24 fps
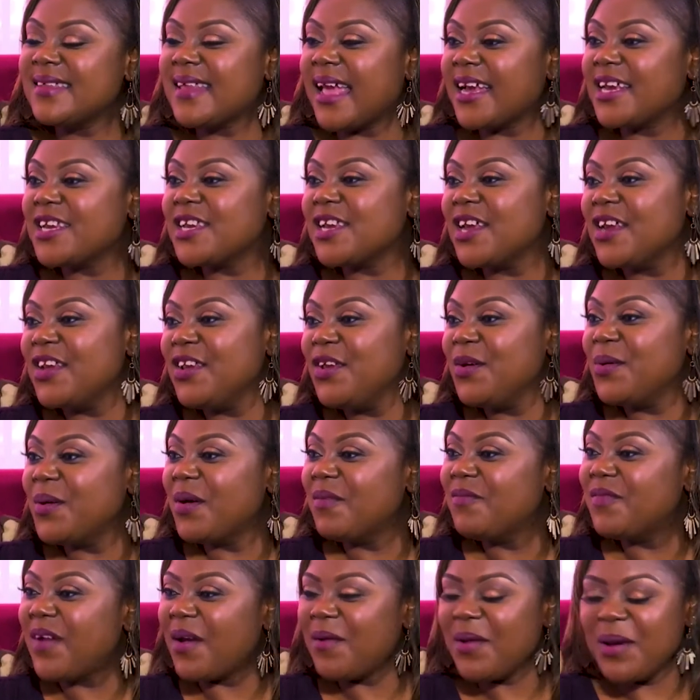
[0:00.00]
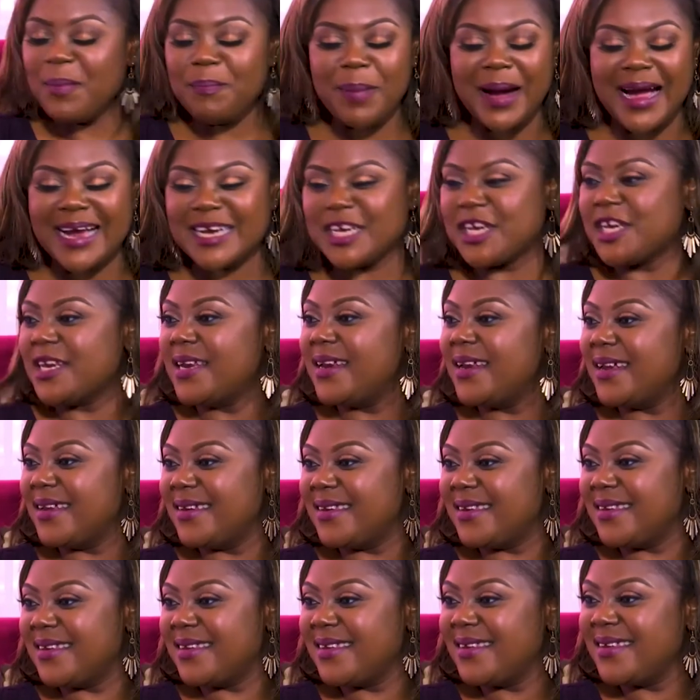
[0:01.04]
section you were very
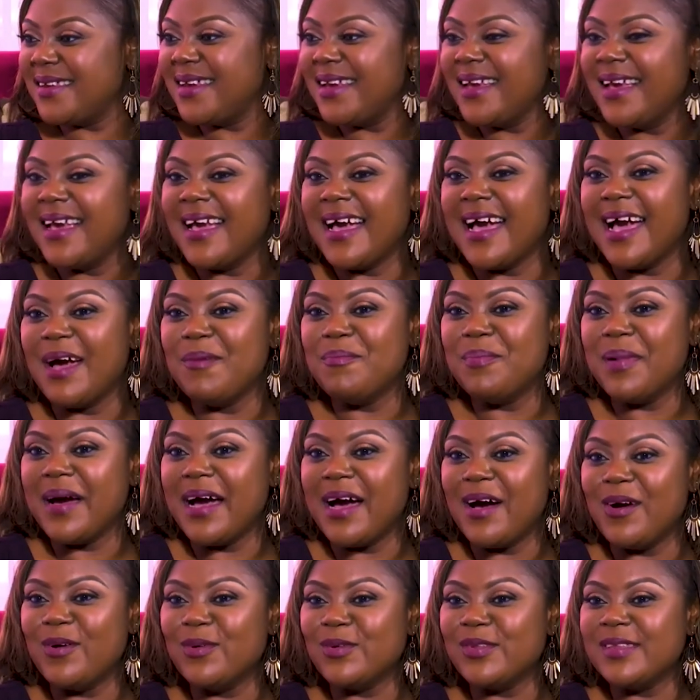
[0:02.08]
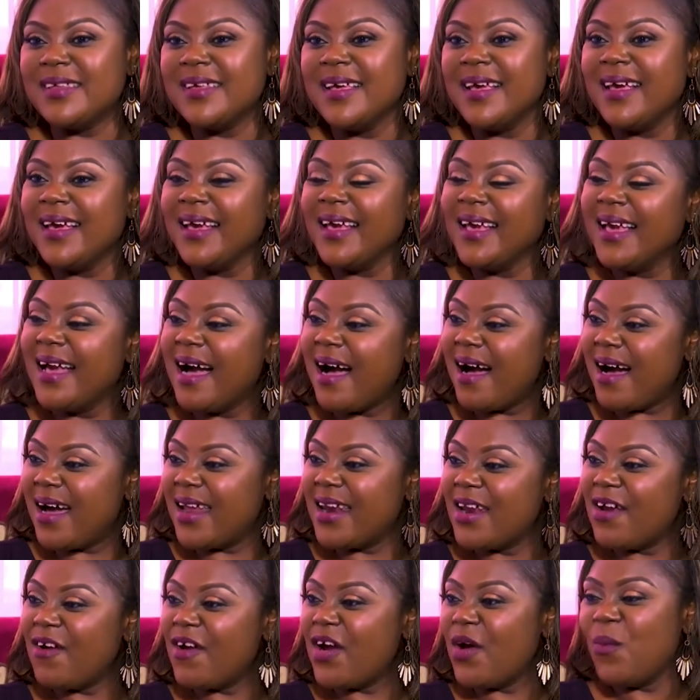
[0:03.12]
passionate about
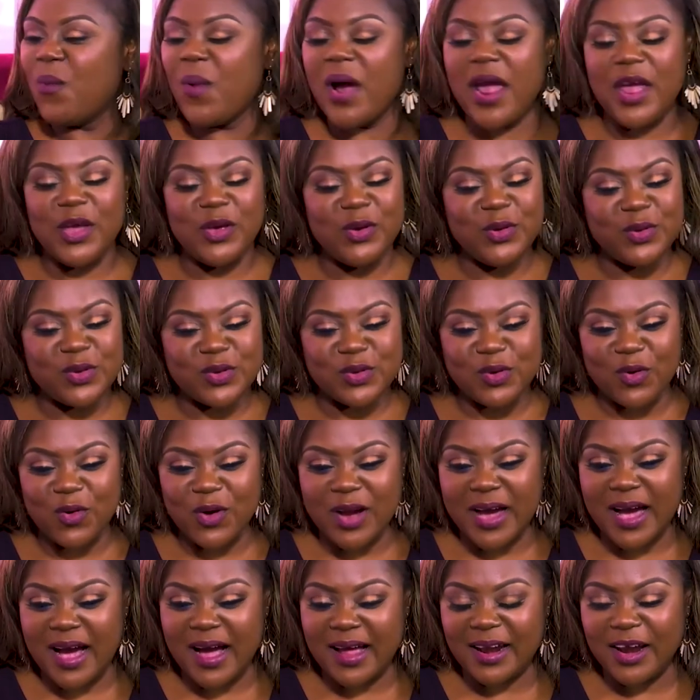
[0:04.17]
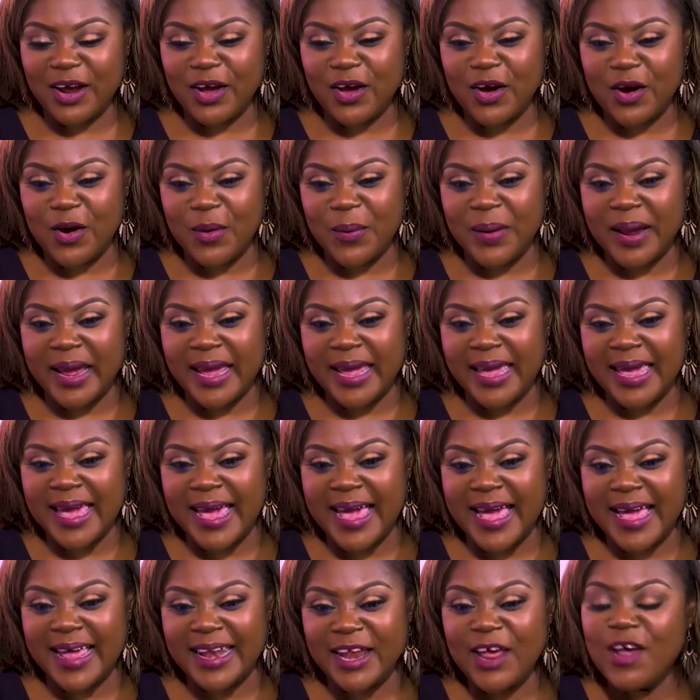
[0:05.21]
Ghana and where you saw Ghana going.
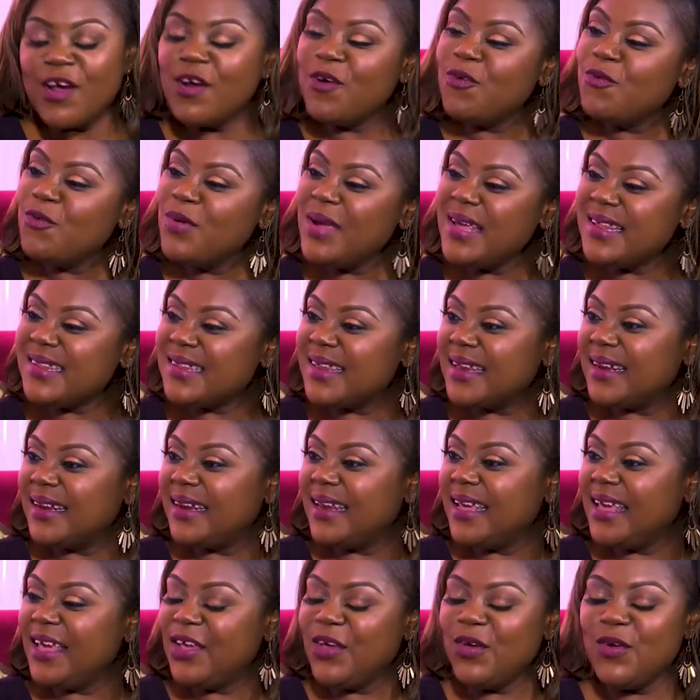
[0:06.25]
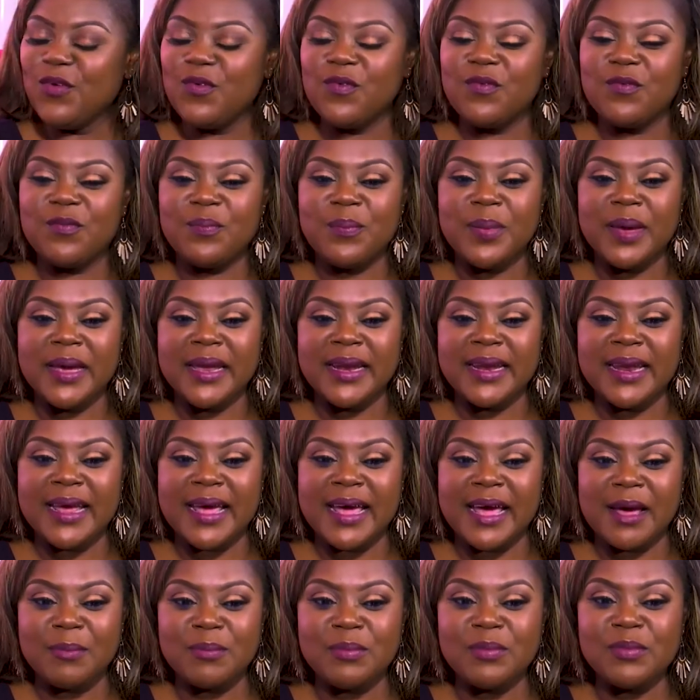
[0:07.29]
And recently you've been
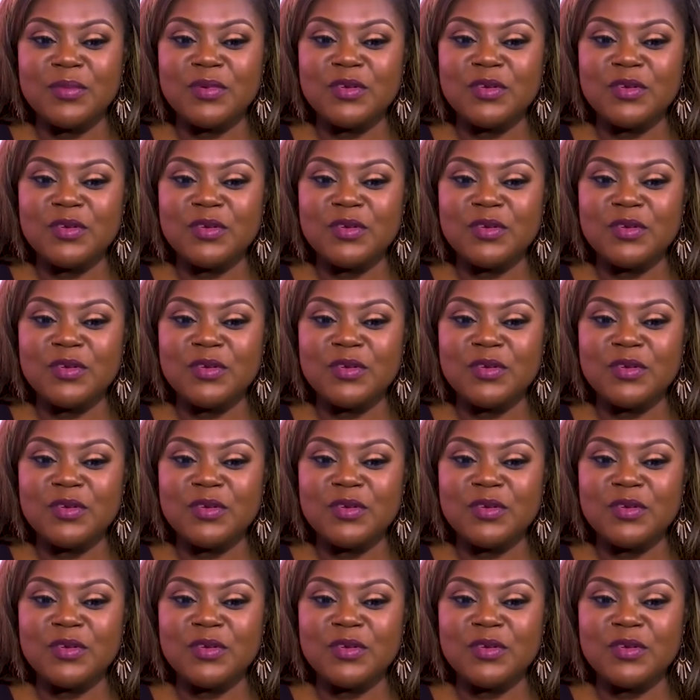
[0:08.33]
um,